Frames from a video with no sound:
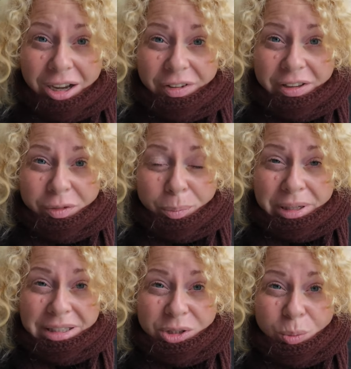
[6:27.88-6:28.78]
I've even
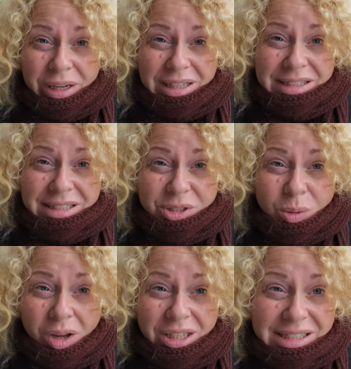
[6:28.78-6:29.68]
been to Wickes's
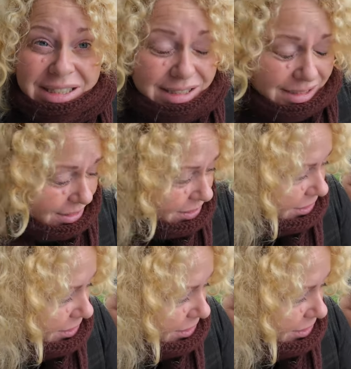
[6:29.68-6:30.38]
twice.